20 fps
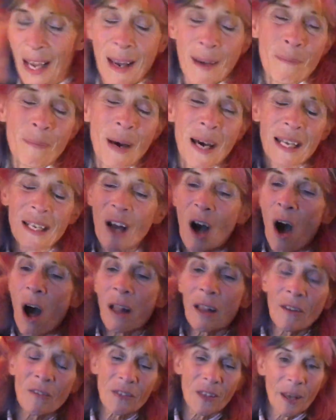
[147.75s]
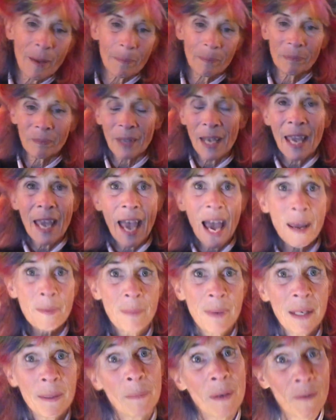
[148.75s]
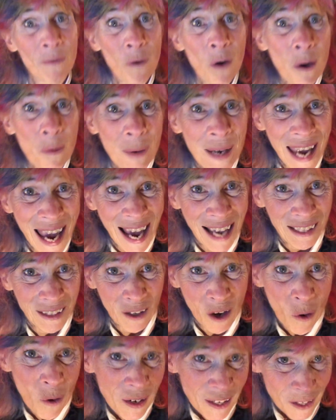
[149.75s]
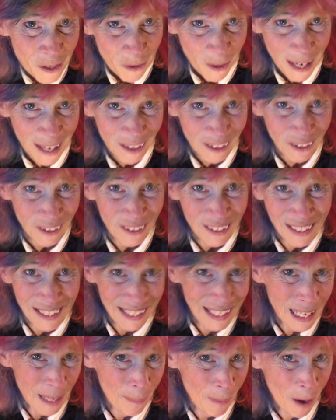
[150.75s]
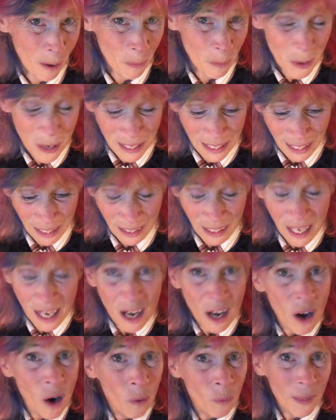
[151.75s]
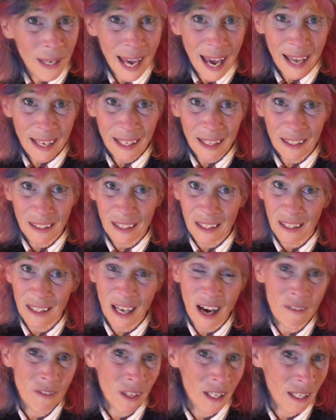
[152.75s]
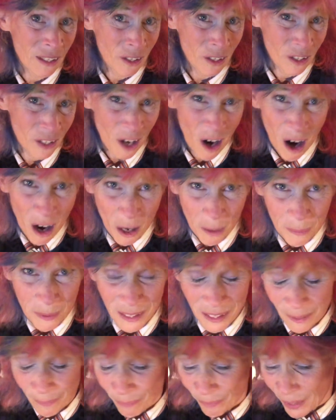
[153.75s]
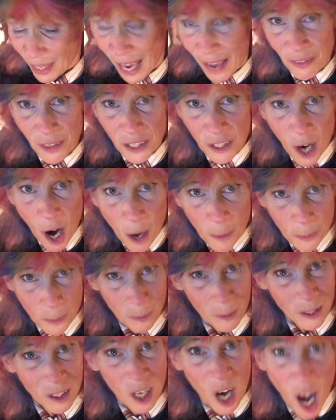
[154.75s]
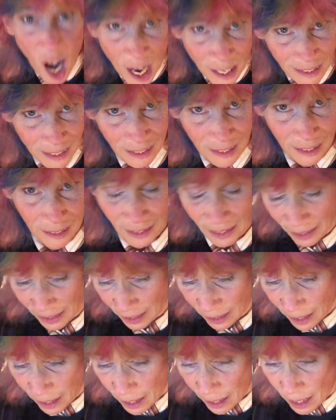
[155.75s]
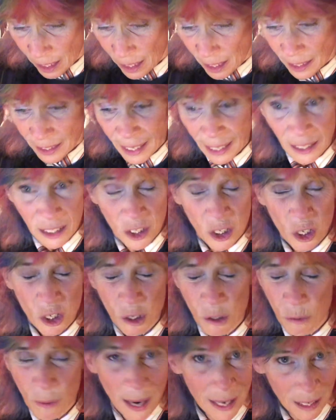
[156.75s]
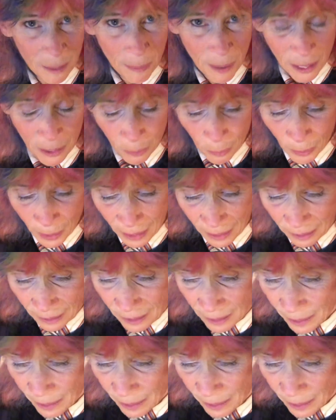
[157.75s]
But all of them had been, before we had the horse trailer to keep our wood in, we had it covered under tarps. And the tarps were constantly getting shredded by the wind.